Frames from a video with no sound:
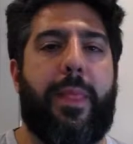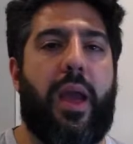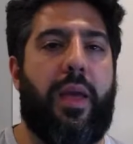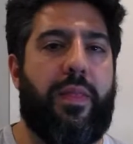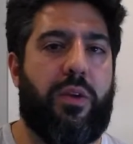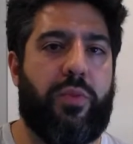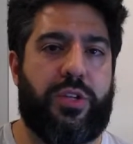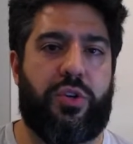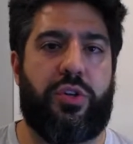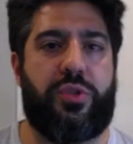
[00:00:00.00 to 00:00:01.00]
And then when I
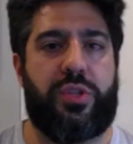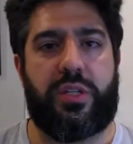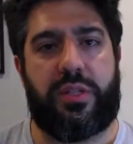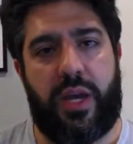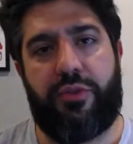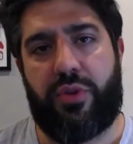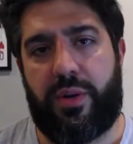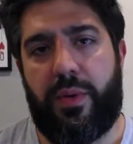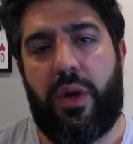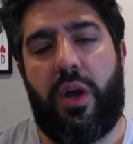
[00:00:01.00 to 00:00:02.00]
started using Cassandra,
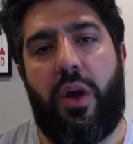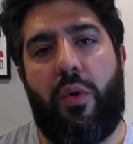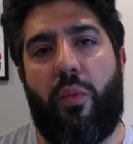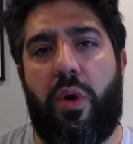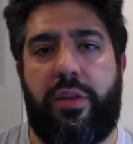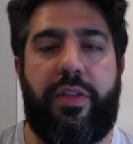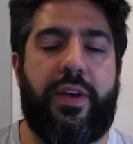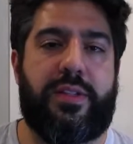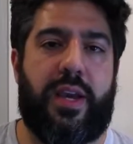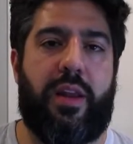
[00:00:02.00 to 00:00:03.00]
one of the
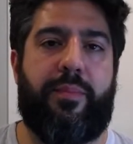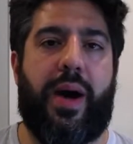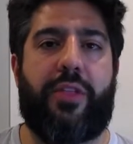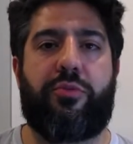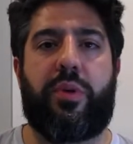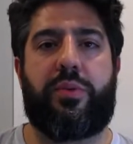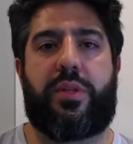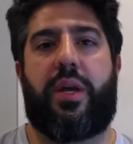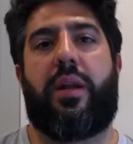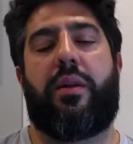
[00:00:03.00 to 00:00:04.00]
things that kind of bothered me was
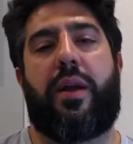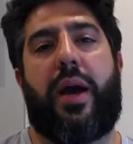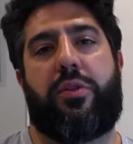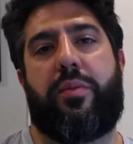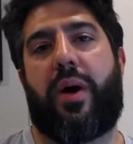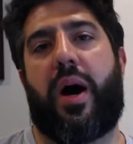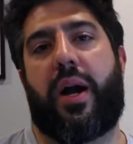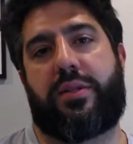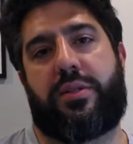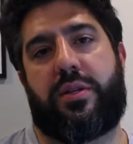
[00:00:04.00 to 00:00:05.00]
that out of the
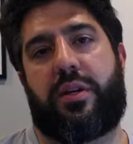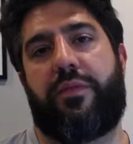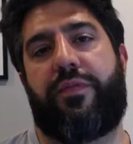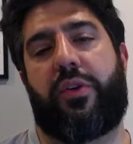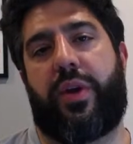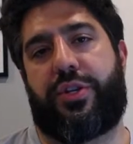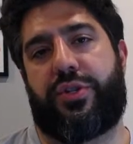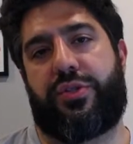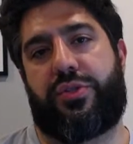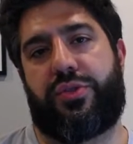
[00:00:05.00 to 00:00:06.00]
box, the
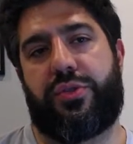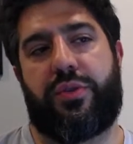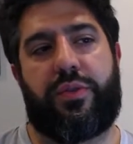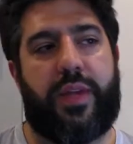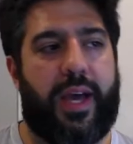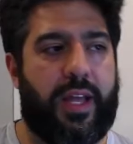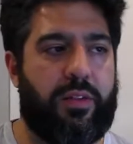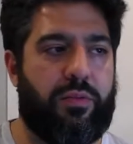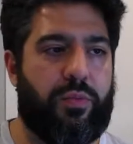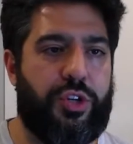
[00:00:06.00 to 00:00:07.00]
configurations that
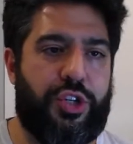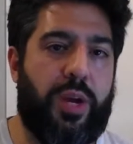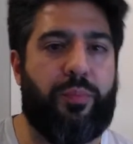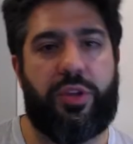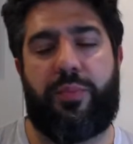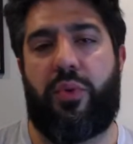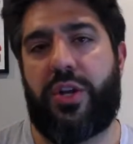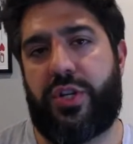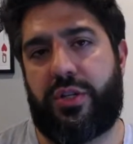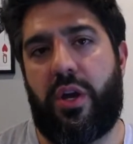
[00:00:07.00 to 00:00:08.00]
we ship with the
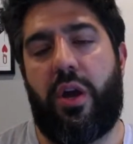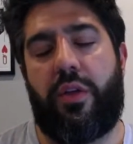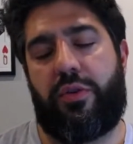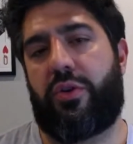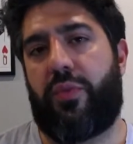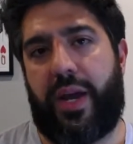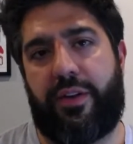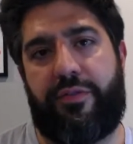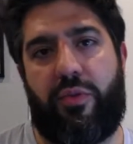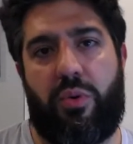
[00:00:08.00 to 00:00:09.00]
project, they're great
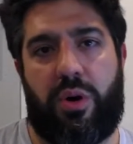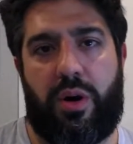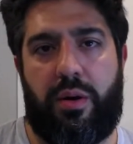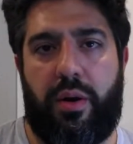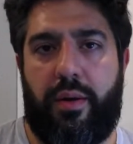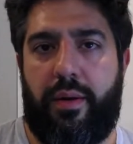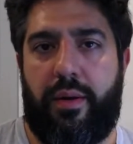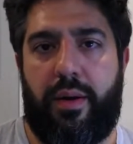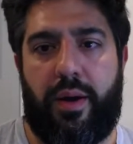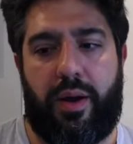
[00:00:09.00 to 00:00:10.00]
for
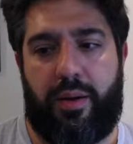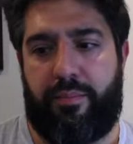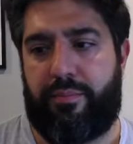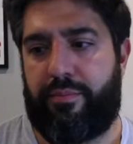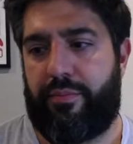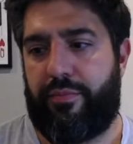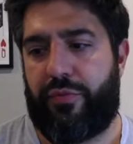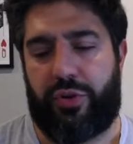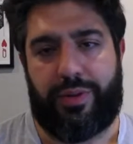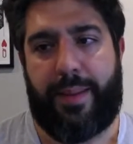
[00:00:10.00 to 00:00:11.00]

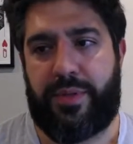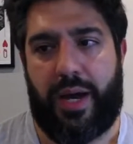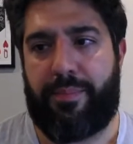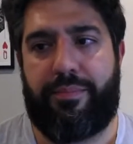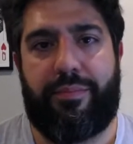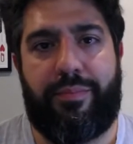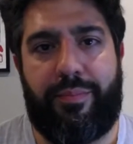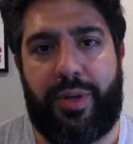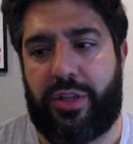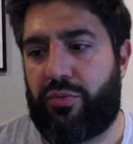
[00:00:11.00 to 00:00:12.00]
your laptop,
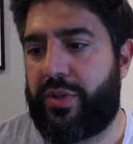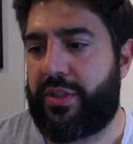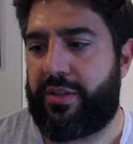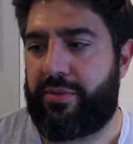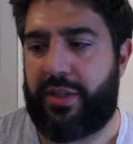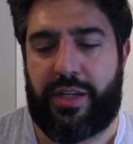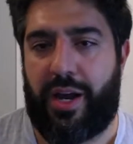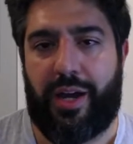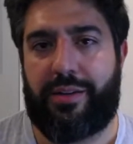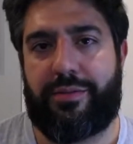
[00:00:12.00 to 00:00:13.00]
but they're really, really
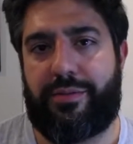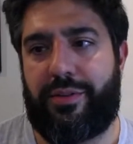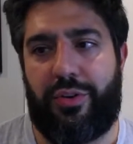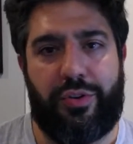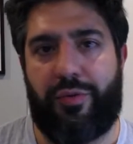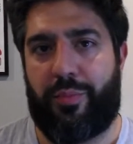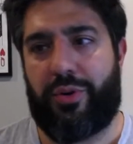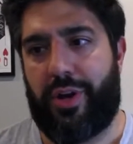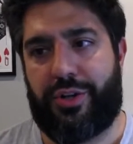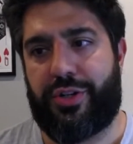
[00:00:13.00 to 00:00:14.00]
not good for
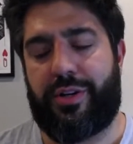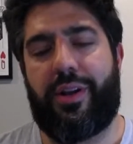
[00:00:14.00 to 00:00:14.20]
production.